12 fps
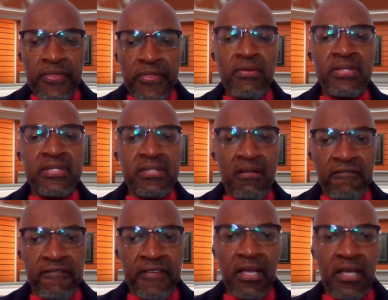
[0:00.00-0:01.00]
There is
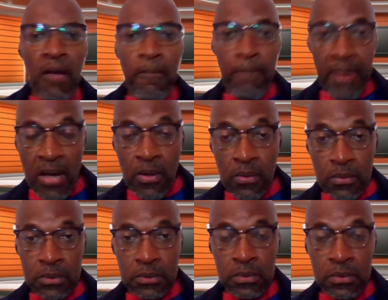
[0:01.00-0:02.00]
something
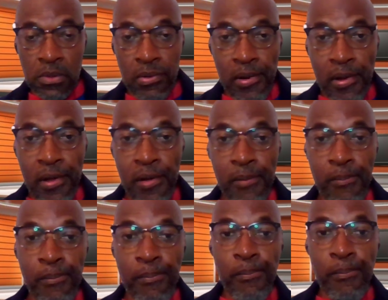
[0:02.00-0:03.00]
about,
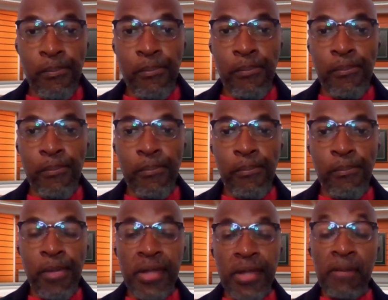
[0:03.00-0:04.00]
um,
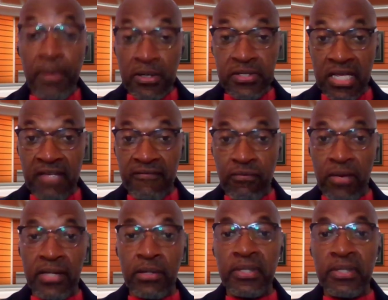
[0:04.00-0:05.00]
in a positive
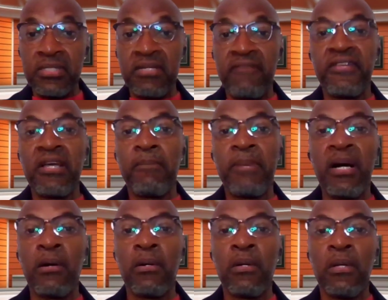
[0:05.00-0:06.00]
way though, in something
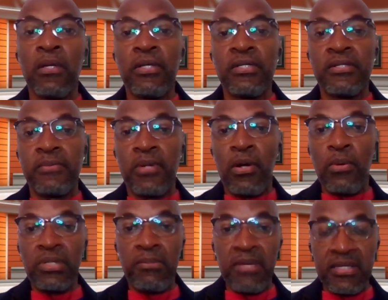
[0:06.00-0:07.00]
about
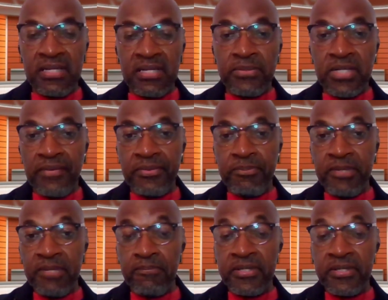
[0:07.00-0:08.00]
older men sometimes
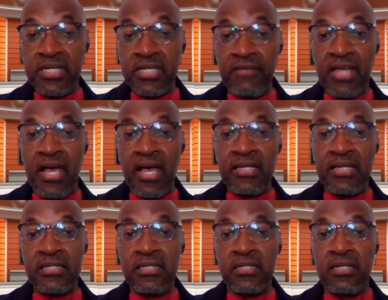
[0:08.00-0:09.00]
being perceived
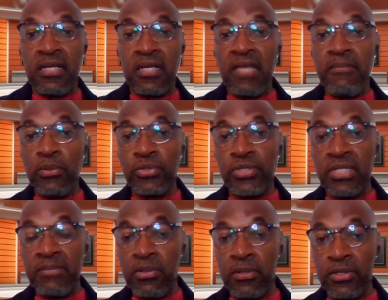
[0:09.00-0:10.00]
as
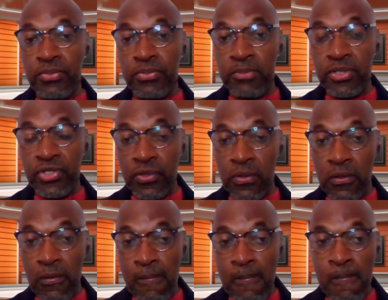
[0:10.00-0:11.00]
emotionally more
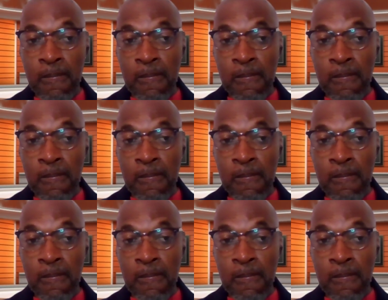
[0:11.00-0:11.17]
mature,